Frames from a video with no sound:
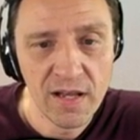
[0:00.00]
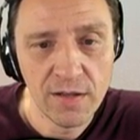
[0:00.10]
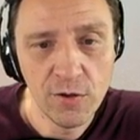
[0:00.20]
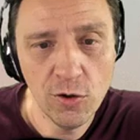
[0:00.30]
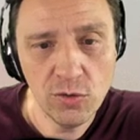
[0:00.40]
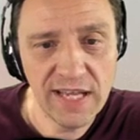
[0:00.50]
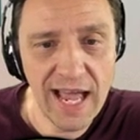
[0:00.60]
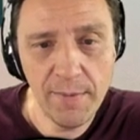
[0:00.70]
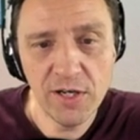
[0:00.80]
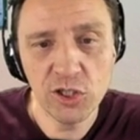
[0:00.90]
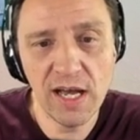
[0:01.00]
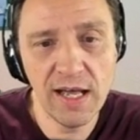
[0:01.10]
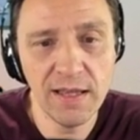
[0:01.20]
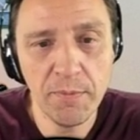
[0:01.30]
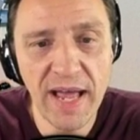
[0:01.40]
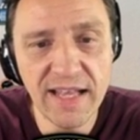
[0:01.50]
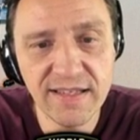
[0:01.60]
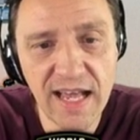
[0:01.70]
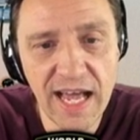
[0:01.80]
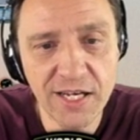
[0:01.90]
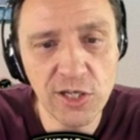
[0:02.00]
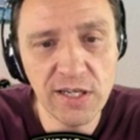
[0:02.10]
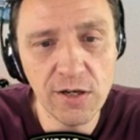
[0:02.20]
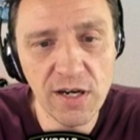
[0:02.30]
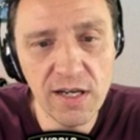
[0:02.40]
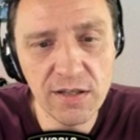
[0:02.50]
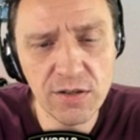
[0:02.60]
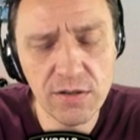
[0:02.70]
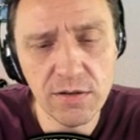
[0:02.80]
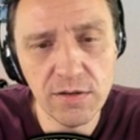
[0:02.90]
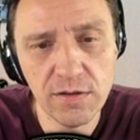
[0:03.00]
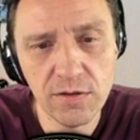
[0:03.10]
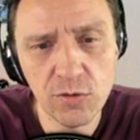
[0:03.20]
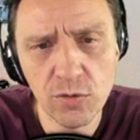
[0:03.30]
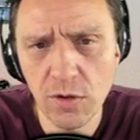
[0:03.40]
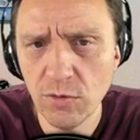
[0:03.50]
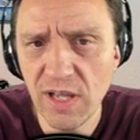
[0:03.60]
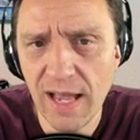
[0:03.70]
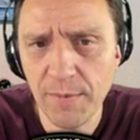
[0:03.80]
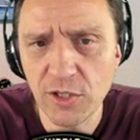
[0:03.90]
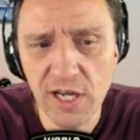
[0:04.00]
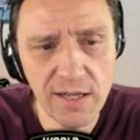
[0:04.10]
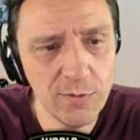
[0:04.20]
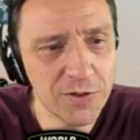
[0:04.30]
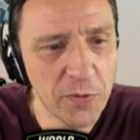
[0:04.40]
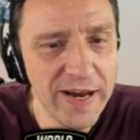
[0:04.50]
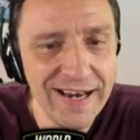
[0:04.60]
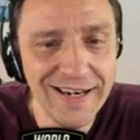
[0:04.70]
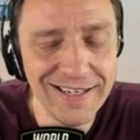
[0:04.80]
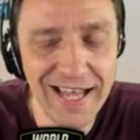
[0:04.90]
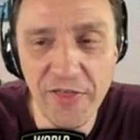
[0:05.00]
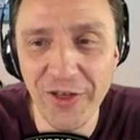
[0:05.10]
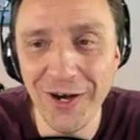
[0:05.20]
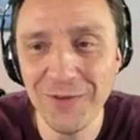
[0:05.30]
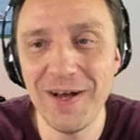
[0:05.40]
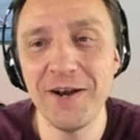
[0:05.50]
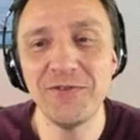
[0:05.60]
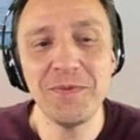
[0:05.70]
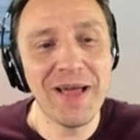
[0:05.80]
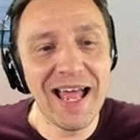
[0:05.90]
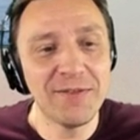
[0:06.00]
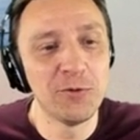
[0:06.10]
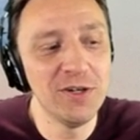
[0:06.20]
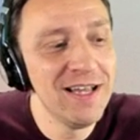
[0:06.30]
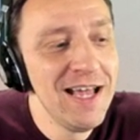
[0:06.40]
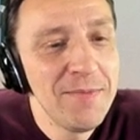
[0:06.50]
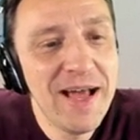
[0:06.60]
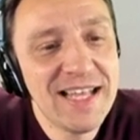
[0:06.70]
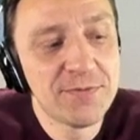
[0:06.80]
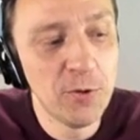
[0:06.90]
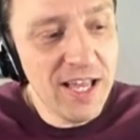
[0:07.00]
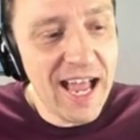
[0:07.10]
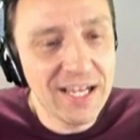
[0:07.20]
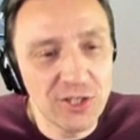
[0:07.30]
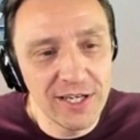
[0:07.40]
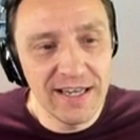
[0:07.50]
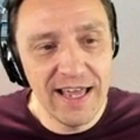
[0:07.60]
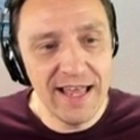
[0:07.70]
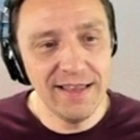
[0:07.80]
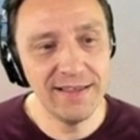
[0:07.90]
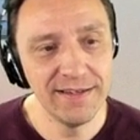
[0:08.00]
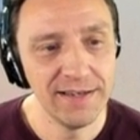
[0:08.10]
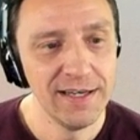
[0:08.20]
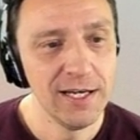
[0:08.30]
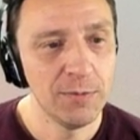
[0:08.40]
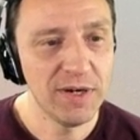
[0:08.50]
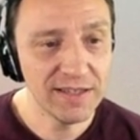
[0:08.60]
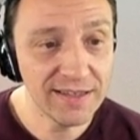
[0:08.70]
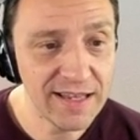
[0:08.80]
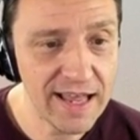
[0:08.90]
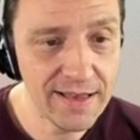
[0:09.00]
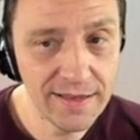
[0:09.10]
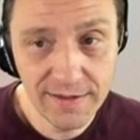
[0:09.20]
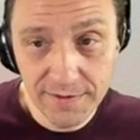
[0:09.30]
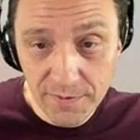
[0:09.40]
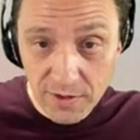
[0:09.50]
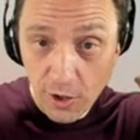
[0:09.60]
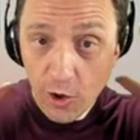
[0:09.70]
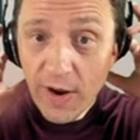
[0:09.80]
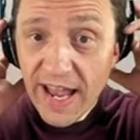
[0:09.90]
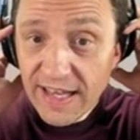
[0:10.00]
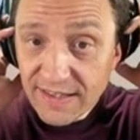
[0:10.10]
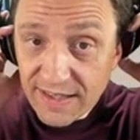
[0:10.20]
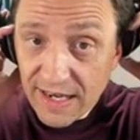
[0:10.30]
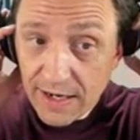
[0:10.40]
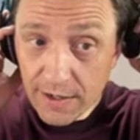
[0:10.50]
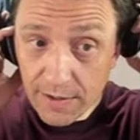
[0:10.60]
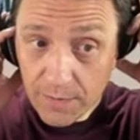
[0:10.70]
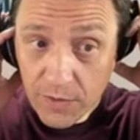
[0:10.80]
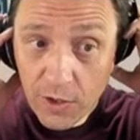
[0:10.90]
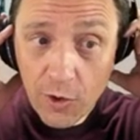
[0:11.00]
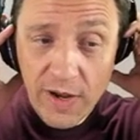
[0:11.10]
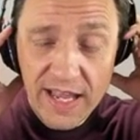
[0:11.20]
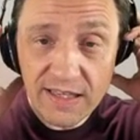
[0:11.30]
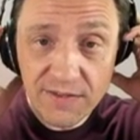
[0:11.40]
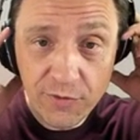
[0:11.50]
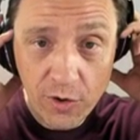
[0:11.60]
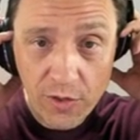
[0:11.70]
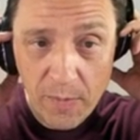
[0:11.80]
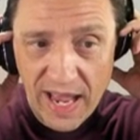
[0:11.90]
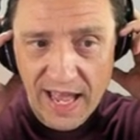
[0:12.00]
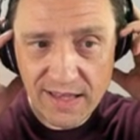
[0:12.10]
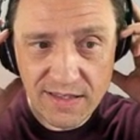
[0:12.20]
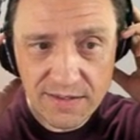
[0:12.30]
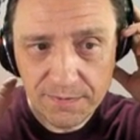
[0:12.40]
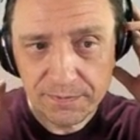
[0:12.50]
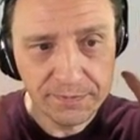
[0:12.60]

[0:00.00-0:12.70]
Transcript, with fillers: No damage done. The bat's actually gonna do no damage. That was weird. I thought one of the bat would, bats would actually hit, but it didn't. No hits there. No hits for the bats.